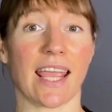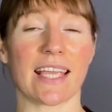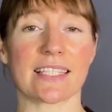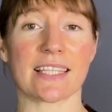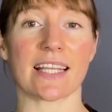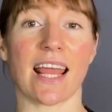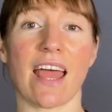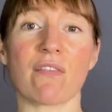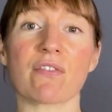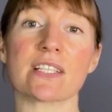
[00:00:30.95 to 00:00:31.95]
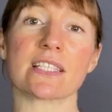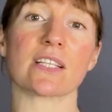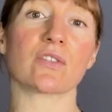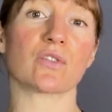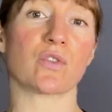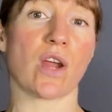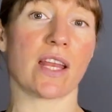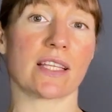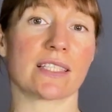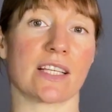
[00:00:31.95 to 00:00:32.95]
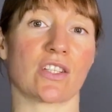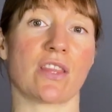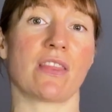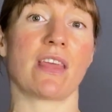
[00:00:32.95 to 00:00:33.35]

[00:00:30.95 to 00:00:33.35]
is that every single training session,